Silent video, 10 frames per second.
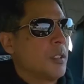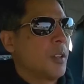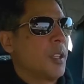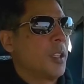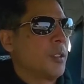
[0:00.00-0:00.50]
Oh, I
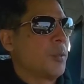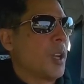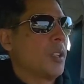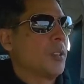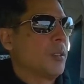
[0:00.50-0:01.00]
think it
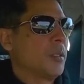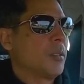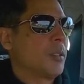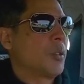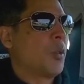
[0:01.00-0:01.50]
rides
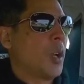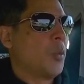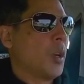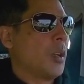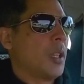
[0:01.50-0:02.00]
quite
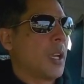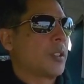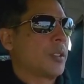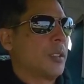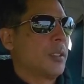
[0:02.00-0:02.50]
well,
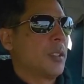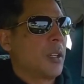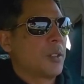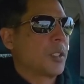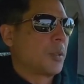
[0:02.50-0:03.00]
actually.
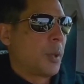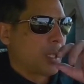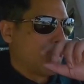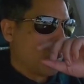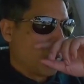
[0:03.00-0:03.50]
I was
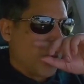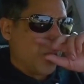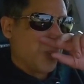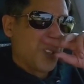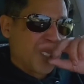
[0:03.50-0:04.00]
expecting way
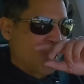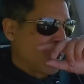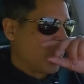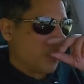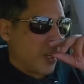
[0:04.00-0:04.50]
worse at
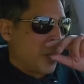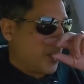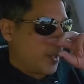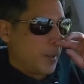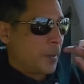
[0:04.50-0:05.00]
this ride height.